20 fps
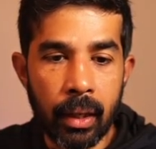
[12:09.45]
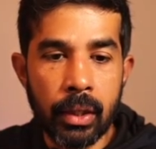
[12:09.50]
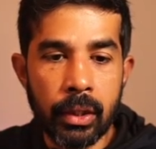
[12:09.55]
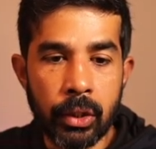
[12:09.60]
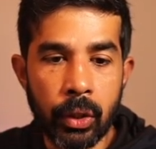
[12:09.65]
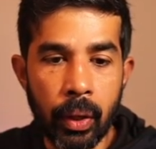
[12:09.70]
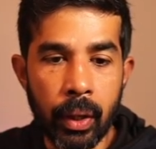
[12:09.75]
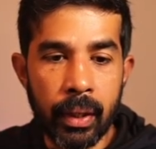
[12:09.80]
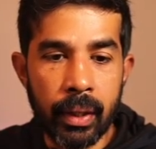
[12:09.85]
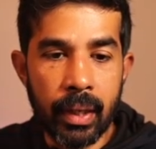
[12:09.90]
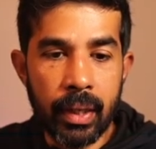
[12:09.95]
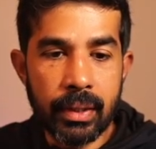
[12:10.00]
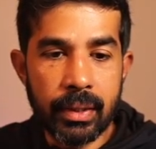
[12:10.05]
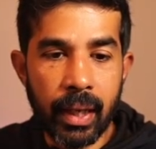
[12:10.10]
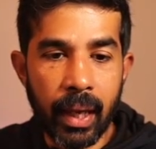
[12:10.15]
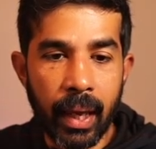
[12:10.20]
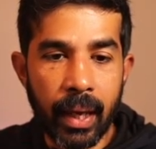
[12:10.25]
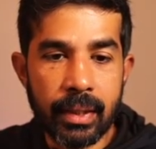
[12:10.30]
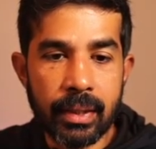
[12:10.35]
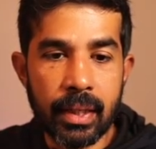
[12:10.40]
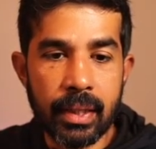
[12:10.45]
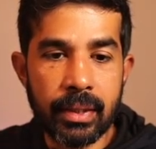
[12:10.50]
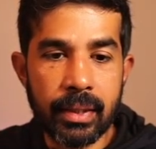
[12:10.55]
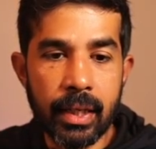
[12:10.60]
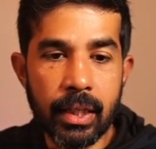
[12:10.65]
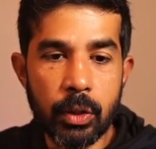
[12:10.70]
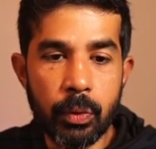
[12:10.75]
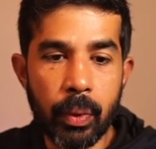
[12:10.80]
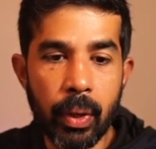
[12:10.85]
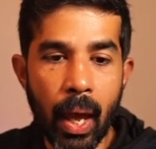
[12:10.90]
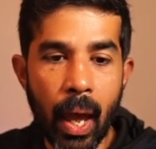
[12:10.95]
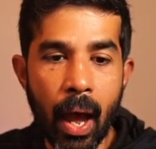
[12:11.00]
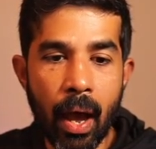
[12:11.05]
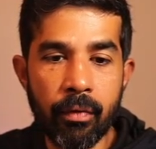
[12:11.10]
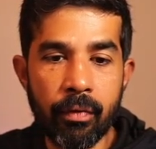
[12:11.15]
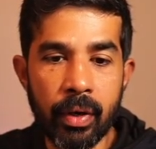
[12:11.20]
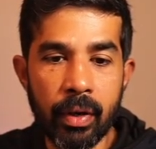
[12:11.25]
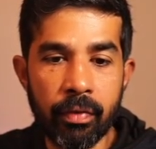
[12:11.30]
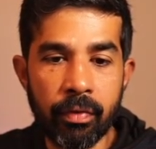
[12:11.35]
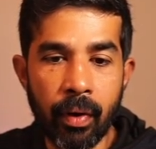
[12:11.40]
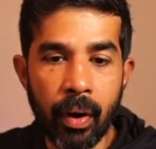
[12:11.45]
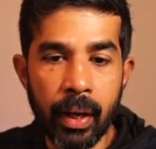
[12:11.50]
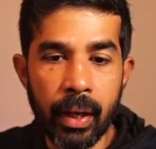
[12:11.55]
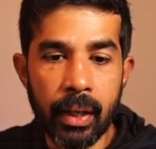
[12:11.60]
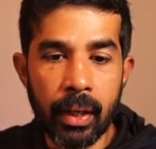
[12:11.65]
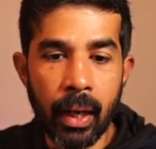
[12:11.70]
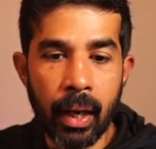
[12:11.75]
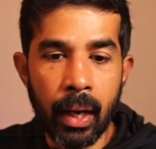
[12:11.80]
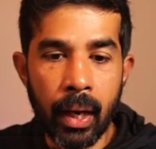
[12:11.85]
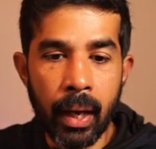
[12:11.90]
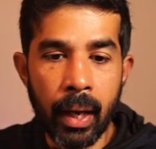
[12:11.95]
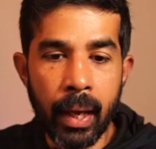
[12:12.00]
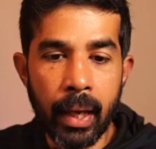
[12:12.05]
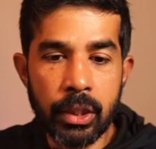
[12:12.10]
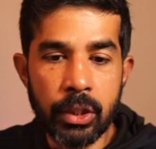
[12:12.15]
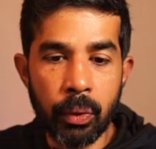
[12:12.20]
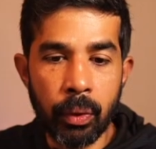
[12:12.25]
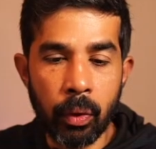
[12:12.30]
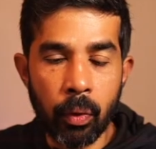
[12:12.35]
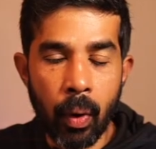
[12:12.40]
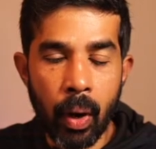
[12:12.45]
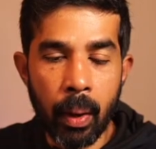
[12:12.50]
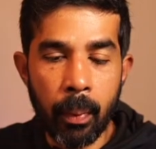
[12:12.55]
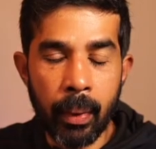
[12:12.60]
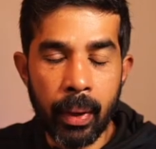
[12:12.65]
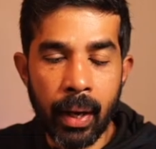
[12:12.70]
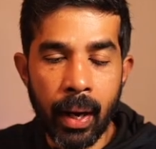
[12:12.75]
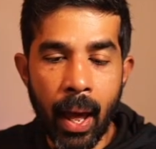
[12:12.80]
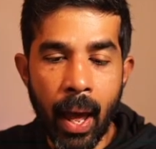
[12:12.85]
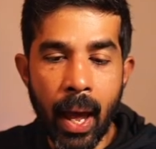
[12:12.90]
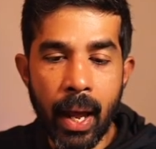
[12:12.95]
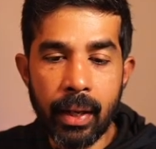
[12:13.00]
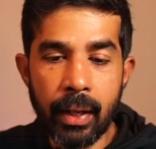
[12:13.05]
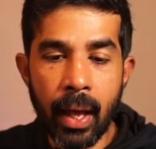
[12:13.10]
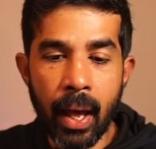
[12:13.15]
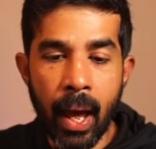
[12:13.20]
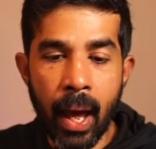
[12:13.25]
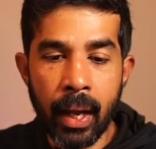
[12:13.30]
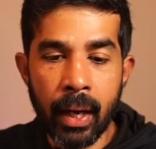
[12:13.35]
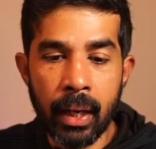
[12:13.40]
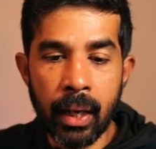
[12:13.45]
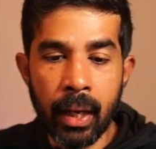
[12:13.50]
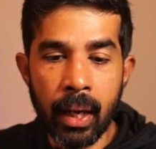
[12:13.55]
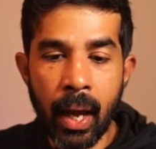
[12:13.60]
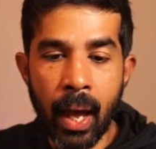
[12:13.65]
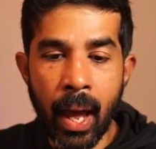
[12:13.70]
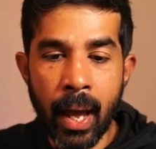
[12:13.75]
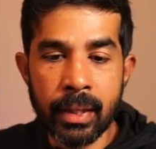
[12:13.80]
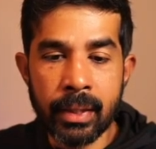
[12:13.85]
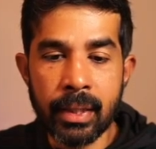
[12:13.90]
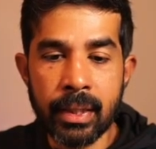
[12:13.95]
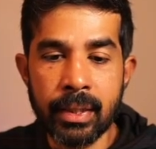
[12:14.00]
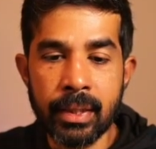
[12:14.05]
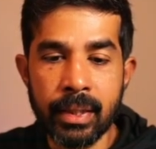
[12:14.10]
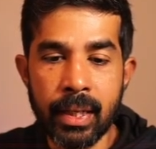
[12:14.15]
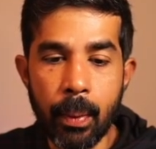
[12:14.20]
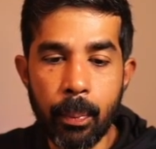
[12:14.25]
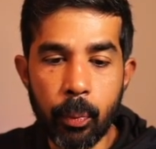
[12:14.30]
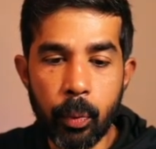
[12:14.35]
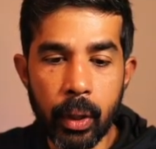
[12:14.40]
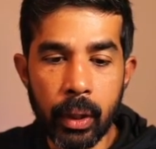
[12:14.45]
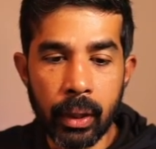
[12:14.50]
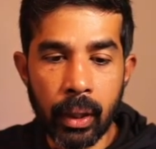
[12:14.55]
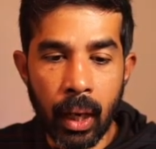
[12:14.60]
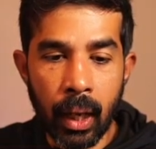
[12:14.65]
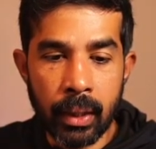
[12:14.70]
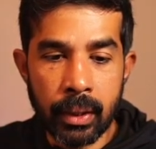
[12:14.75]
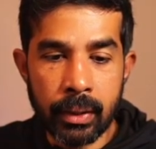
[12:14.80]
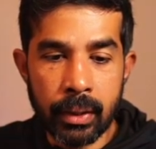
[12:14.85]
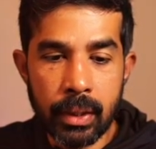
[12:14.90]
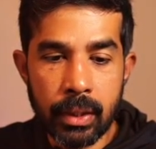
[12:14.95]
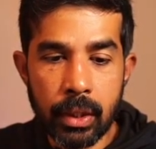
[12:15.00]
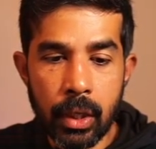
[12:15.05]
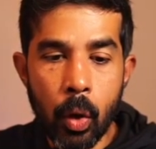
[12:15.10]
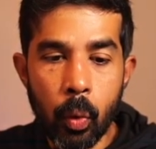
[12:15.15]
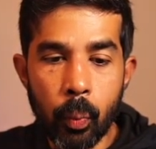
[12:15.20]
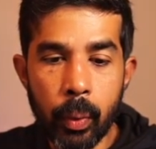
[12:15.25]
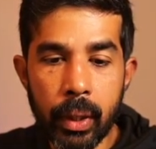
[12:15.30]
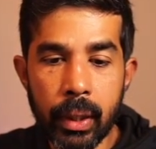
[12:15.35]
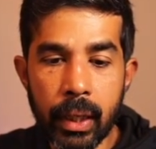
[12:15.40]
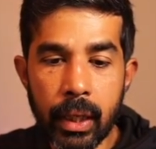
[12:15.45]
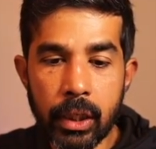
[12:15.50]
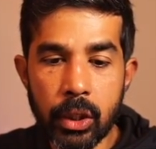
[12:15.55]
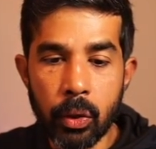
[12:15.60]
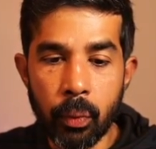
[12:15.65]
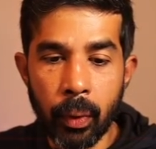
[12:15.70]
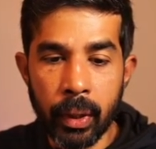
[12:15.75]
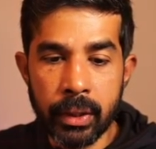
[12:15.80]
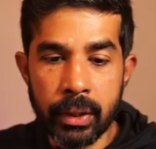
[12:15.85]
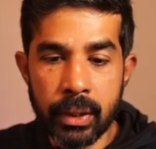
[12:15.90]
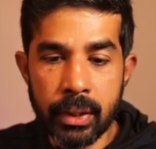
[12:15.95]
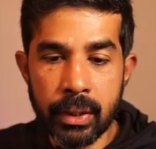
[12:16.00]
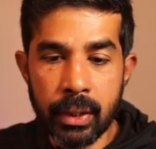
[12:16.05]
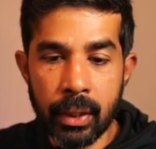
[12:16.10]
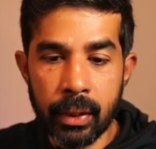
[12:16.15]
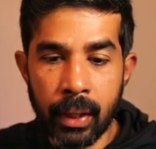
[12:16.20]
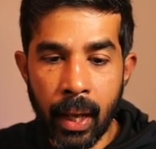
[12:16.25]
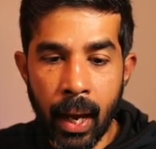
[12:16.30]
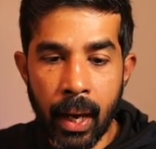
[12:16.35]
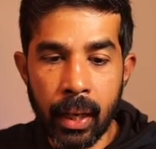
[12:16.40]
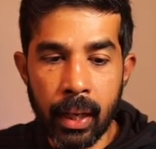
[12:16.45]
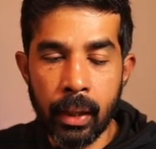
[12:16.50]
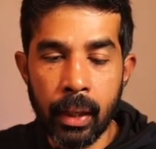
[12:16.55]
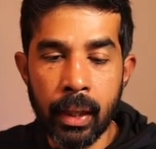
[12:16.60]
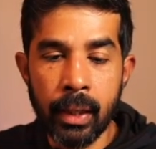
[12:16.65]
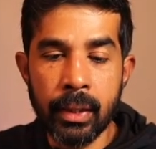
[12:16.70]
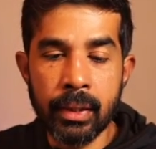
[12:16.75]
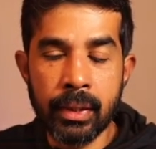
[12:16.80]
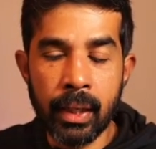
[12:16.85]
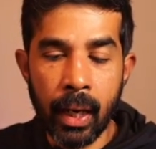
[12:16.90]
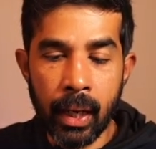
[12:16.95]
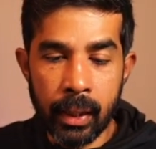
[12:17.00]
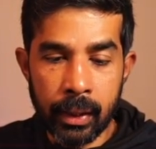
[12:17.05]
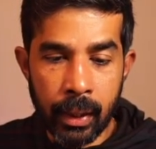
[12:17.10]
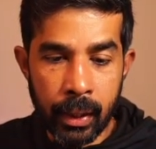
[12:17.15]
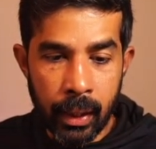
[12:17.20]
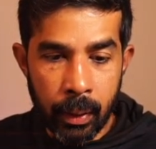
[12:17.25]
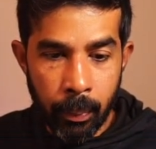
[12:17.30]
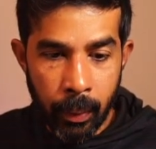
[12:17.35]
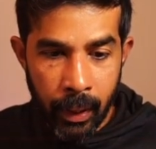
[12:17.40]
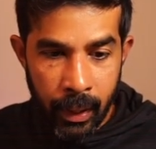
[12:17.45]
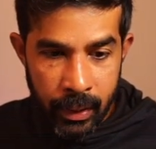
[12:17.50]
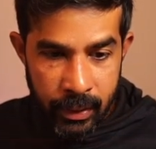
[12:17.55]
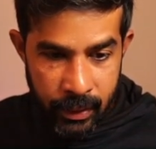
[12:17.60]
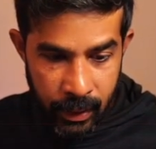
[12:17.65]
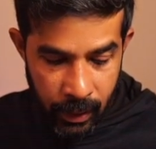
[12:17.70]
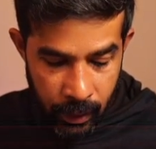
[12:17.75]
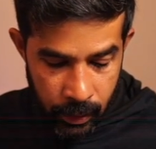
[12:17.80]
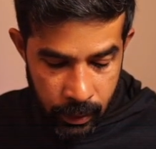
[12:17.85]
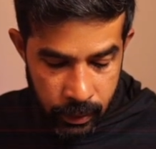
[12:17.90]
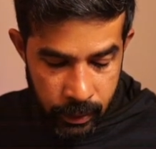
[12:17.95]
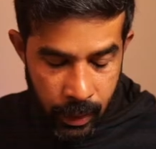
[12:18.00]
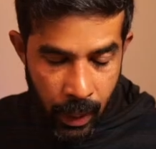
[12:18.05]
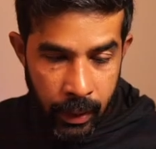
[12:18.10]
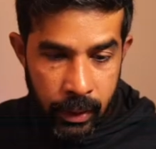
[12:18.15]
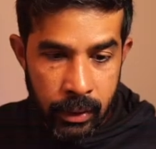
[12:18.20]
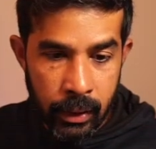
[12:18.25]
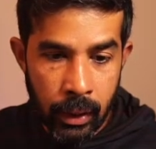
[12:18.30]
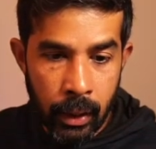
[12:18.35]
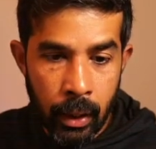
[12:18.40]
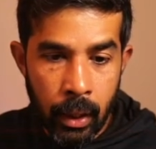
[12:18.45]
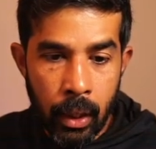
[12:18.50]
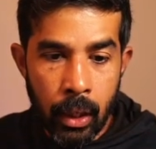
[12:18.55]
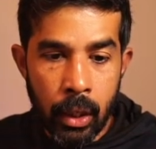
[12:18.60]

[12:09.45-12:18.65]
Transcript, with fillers: So in this case, since we have defined a age requirement and the handler as separate classes, we need to register that inside the dependency injection.